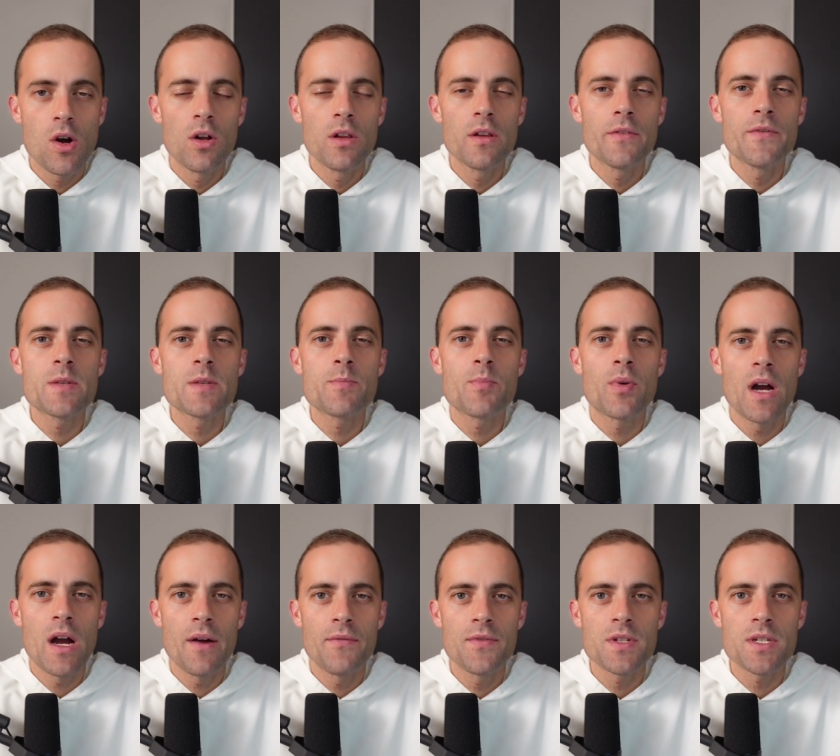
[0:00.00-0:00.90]
all of this
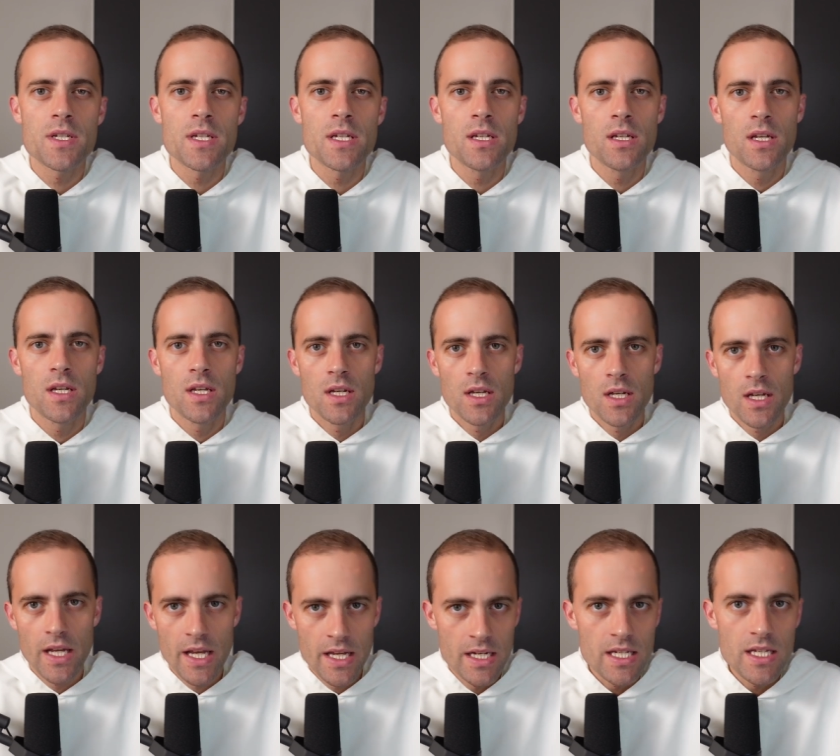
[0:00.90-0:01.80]
prophecy,
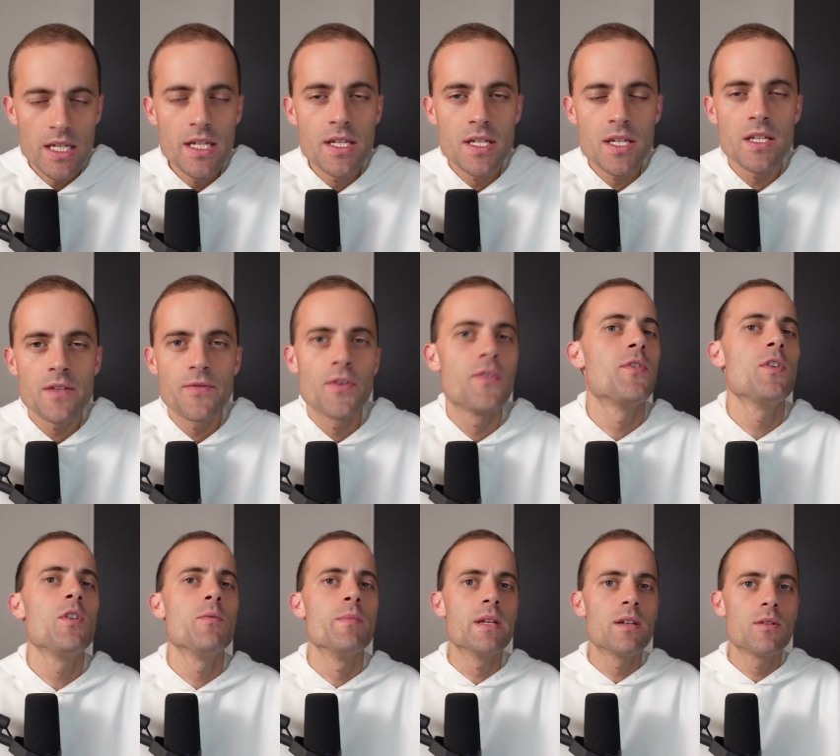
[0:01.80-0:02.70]
and he is its
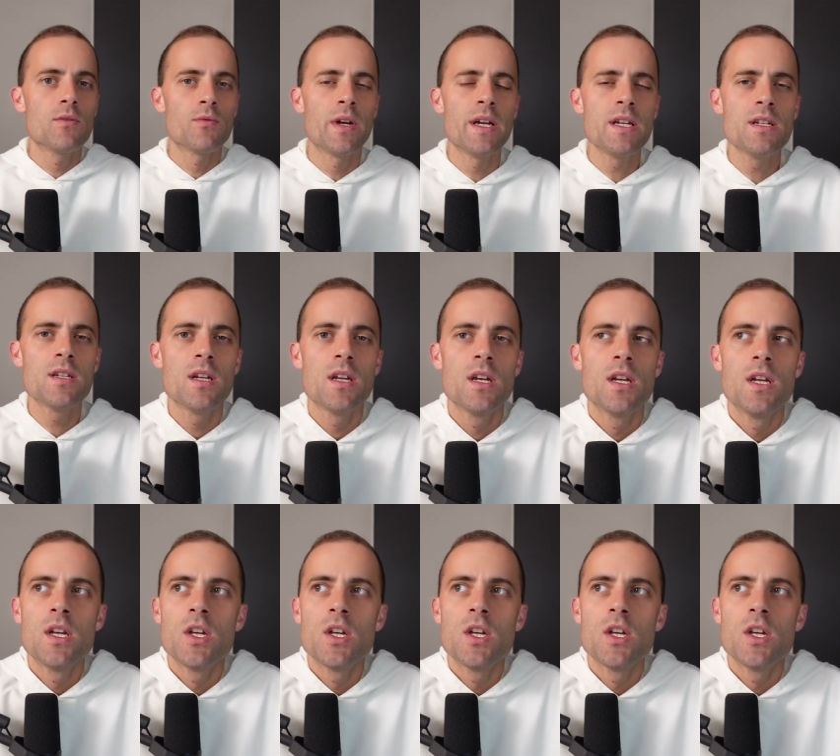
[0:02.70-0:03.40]
fulfillment, right?